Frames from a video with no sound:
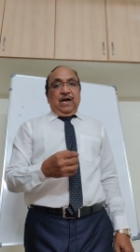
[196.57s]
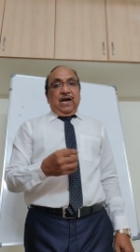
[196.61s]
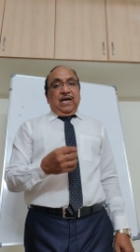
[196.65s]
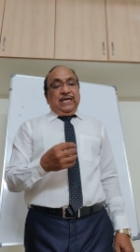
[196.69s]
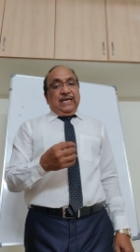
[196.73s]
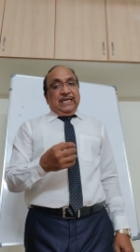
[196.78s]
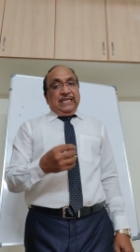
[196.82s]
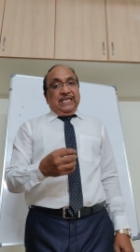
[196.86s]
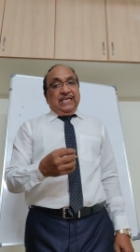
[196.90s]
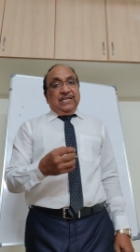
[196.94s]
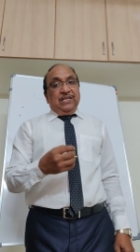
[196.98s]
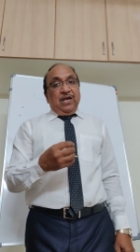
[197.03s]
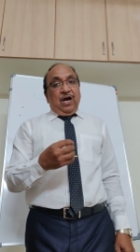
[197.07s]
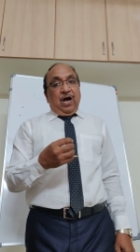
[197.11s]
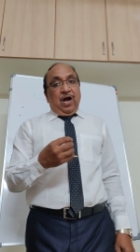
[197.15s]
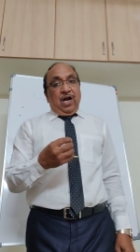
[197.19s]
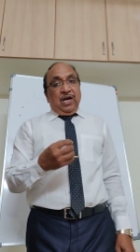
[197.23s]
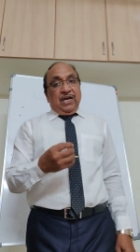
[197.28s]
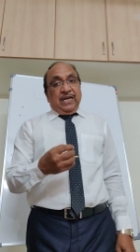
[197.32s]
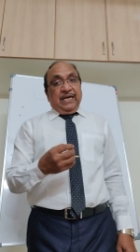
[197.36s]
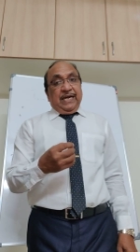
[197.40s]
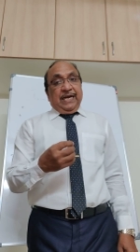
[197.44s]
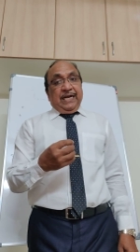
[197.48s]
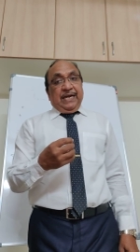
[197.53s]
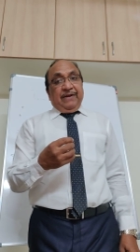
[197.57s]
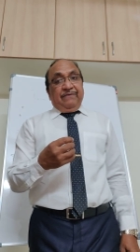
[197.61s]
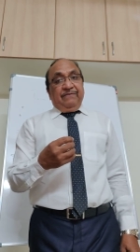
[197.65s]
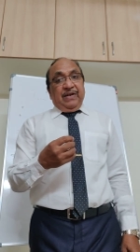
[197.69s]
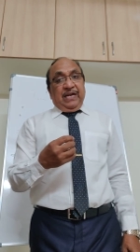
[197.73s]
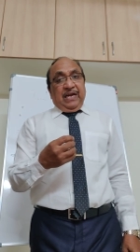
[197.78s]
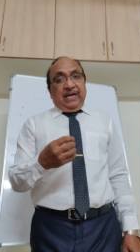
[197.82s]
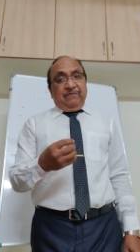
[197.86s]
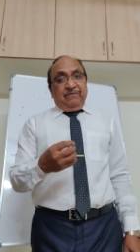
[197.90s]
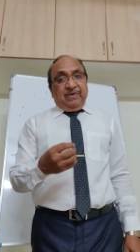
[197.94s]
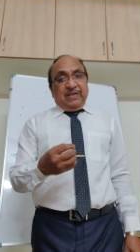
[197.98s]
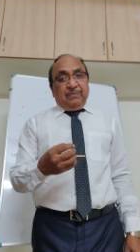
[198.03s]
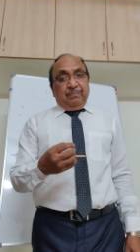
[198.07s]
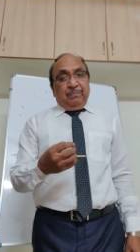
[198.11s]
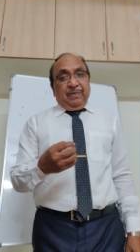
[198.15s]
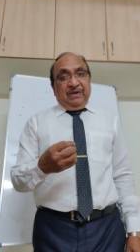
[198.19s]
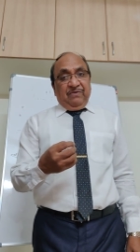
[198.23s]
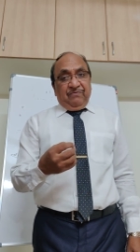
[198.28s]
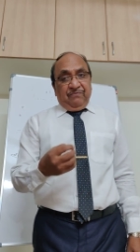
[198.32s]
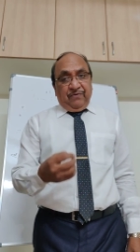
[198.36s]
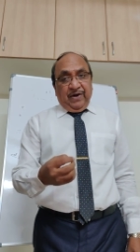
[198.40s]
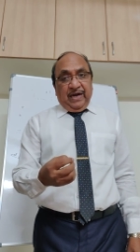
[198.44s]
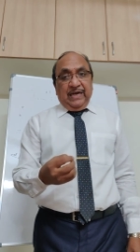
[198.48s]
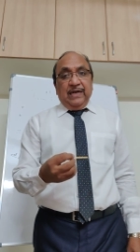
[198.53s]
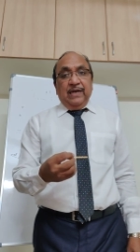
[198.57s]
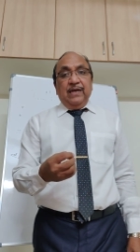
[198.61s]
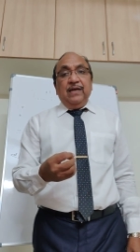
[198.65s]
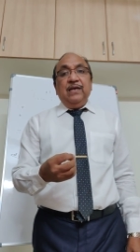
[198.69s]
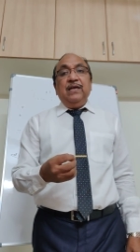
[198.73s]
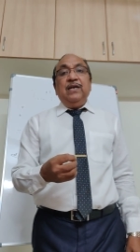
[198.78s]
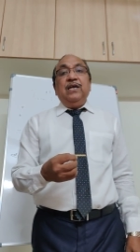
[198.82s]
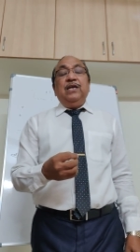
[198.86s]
Under this Alternative Investment Fund,